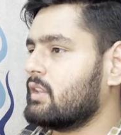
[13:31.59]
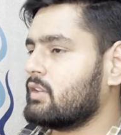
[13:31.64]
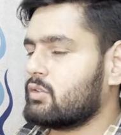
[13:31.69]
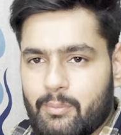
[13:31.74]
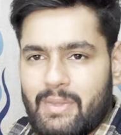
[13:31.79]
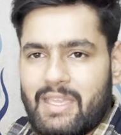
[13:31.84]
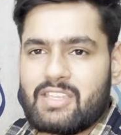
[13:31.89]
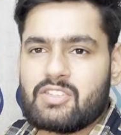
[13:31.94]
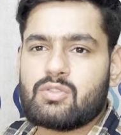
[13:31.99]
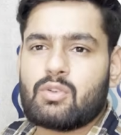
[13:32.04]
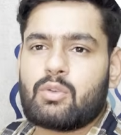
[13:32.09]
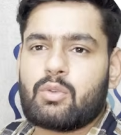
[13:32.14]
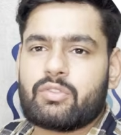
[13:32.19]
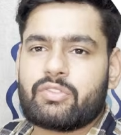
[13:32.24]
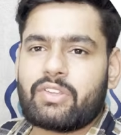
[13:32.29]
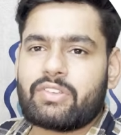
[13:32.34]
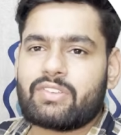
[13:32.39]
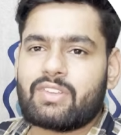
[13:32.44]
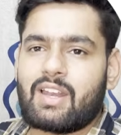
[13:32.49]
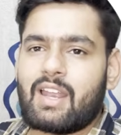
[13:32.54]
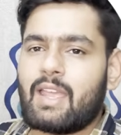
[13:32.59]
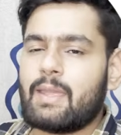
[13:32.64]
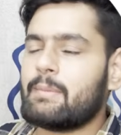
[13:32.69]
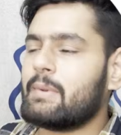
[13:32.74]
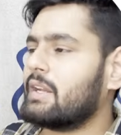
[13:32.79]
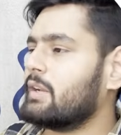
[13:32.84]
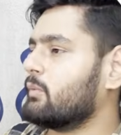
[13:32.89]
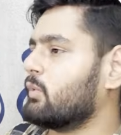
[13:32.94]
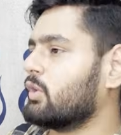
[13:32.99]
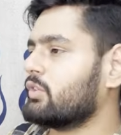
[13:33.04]
Make sure you subscribe
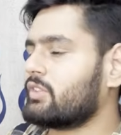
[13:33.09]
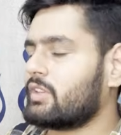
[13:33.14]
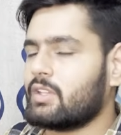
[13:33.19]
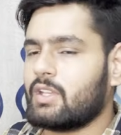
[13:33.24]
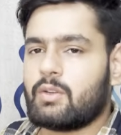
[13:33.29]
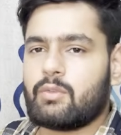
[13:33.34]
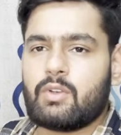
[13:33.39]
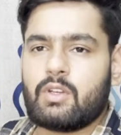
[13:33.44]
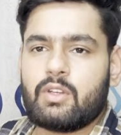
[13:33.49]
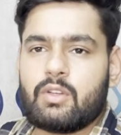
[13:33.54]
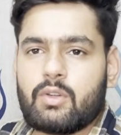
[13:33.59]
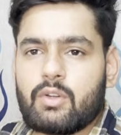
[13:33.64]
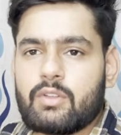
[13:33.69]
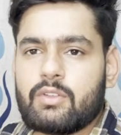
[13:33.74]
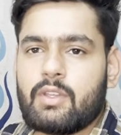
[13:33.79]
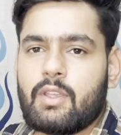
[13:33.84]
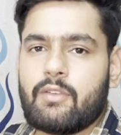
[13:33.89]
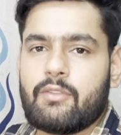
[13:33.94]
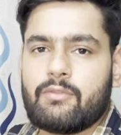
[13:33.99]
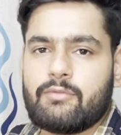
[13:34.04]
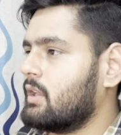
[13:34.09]
and watch other videos,